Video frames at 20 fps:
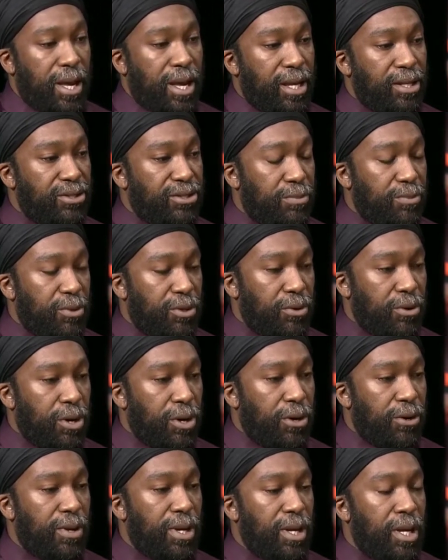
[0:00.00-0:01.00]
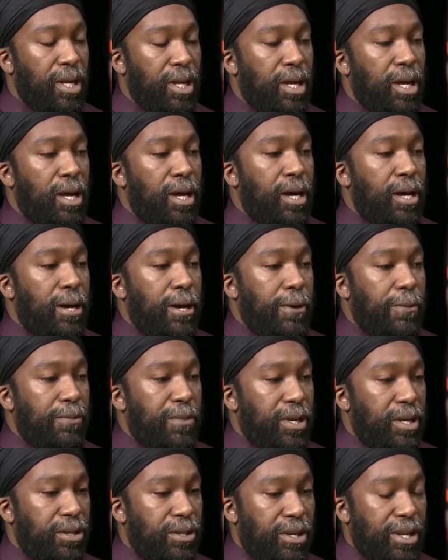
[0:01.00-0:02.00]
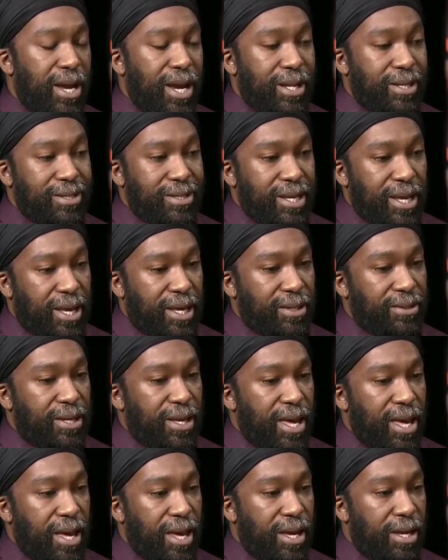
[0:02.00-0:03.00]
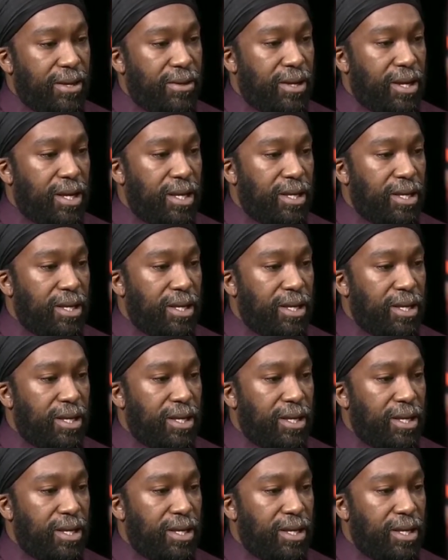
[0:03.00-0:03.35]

and Jim Crow in the United States, and